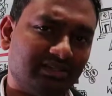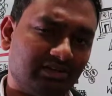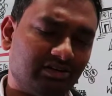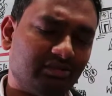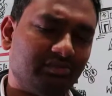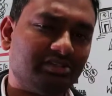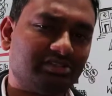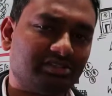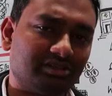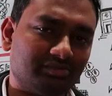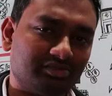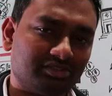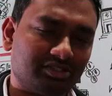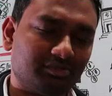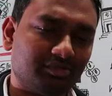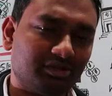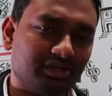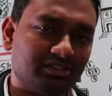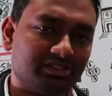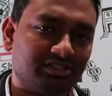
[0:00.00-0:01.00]
There will be some
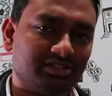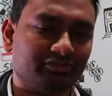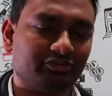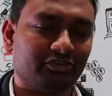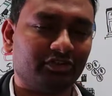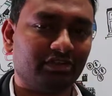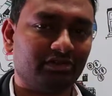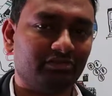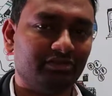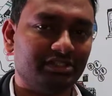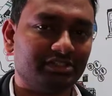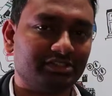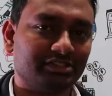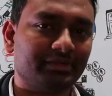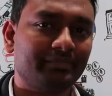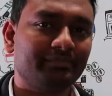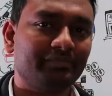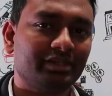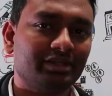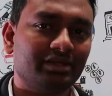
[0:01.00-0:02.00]
stipulations for that visa,